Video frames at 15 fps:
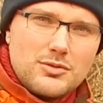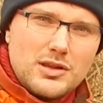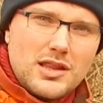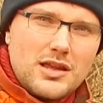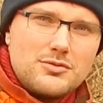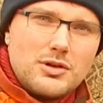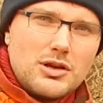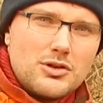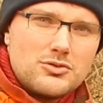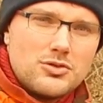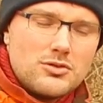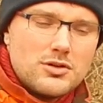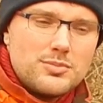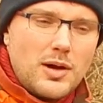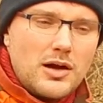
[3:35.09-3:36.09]
with that we
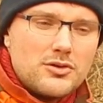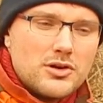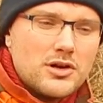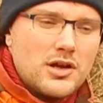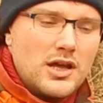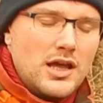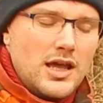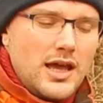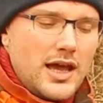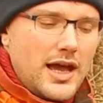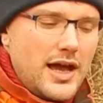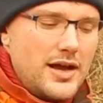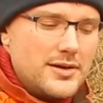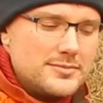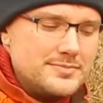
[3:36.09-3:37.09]
control the power.
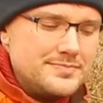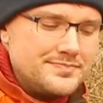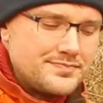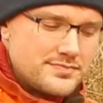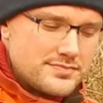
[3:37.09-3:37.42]
Um,